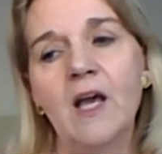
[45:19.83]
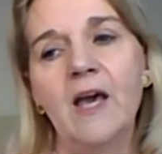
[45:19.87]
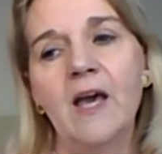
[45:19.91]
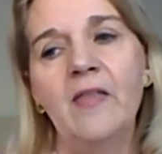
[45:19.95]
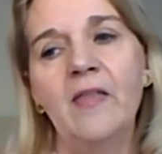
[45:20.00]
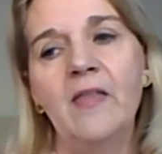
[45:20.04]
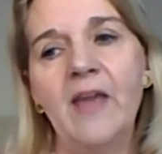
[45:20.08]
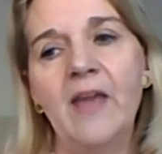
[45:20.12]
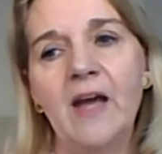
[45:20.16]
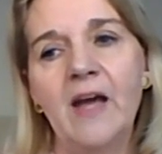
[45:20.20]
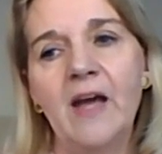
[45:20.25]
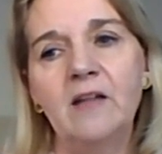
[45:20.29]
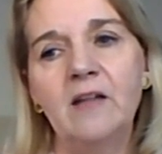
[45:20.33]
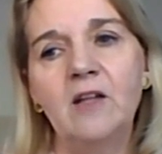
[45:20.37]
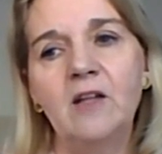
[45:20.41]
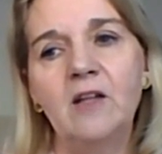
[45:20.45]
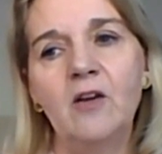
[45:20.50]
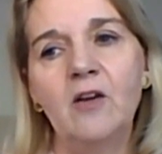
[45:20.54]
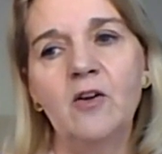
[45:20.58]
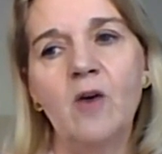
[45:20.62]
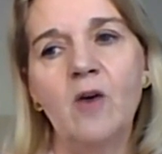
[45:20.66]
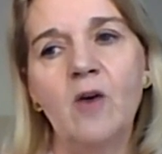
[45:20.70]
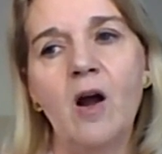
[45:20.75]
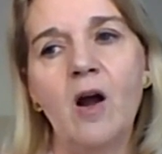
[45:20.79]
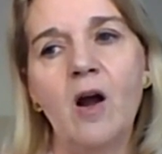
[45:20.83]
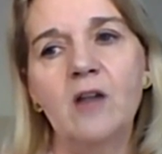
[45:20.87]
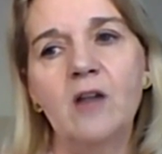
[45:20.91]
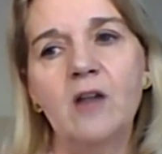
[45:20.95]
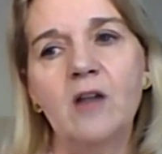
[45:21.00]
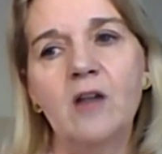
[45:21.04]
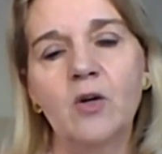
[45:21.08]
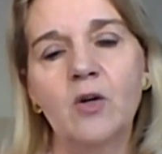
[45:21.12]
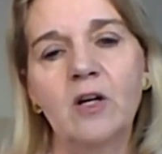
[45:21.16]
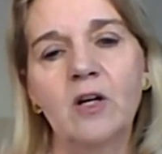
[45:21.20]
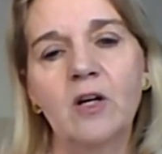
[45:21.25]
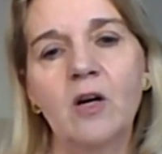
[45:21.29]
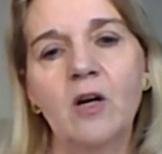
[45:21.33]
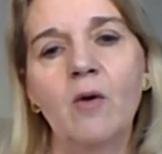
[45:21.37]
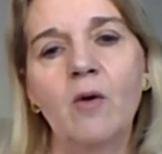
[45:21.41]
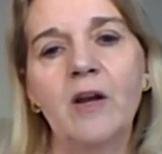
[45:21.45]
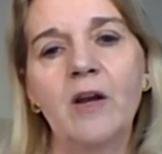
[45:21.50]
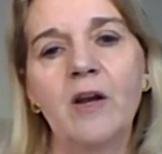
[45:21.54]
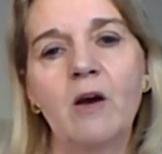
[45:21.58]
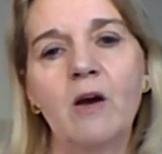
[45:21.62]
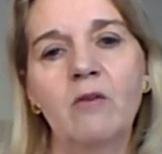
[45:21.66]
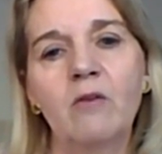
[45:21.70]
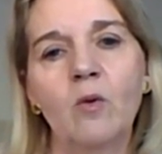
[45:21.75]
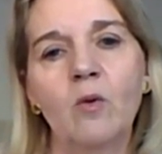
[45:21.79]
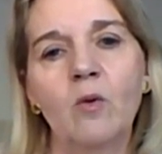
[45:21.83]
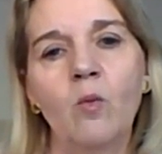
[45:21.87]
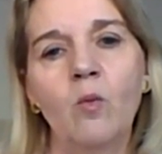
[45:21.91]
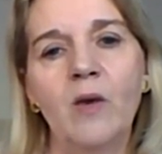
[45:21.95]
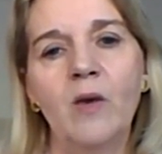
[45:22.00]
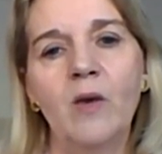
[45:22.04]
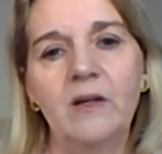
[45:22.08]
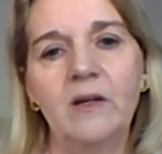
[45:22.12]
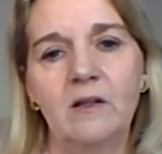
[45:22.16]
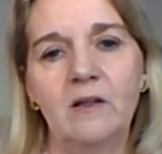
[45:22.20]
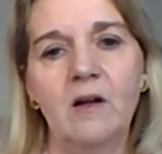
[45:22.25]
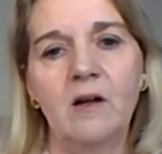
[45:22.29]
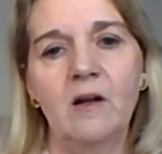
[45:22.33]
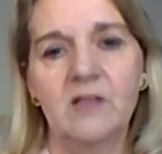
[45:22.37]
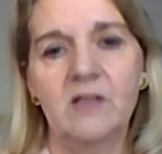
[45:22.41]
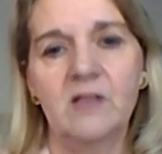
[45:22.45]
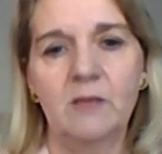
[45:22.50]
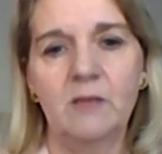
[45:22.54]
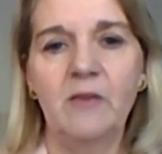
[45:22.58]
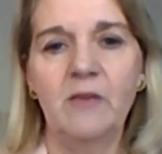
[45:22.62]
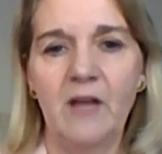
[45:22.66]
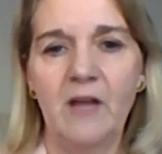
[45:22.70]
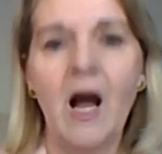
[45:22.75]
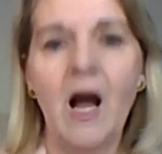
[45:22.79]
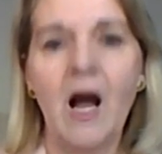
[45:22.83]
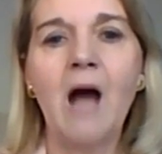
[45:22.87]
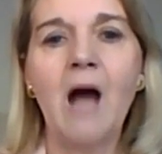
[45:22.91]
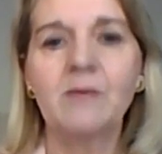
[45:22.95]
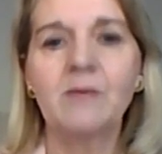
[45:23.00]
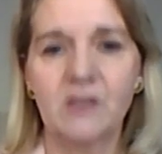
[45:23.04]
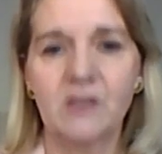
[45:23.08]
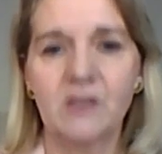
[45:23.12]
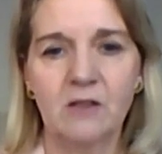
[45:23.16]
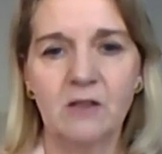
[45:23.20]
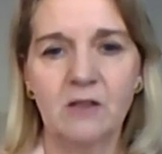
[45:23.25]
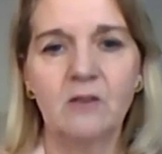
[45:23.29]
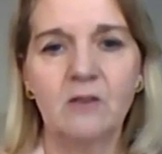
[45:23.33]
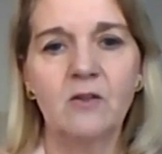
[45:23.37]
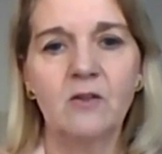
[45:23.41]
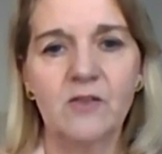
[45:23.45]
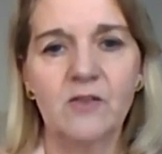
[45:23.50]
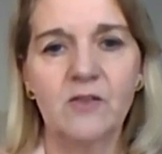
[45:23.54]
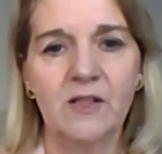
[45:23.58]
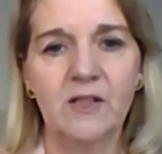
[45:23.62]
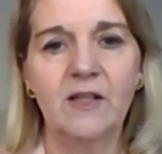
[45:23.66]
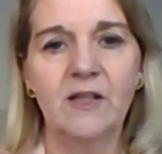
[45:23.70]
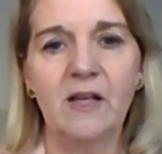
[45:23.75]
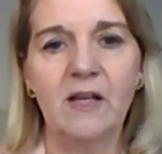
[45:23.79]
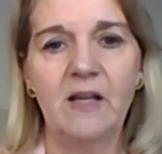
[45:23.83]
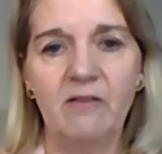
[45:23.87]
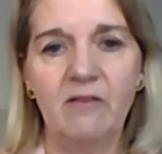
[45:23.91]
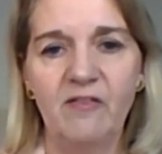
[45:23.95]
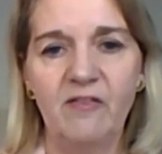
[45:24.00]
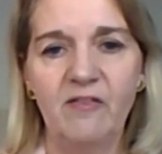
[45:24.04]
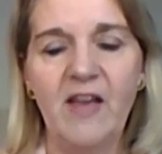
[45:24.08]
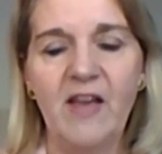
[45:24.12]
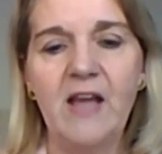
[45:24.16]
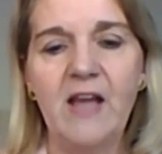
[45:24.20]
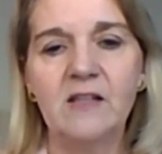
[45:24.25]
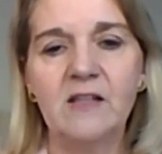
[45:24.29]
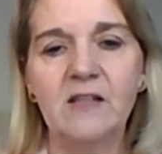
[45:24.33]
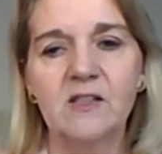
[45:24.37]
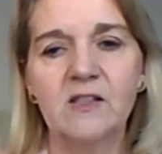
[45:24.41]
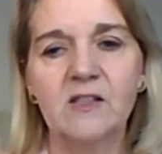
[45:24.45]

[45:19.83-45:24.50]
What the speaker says: that, you are sort of going over what are some of the obstacles that they face.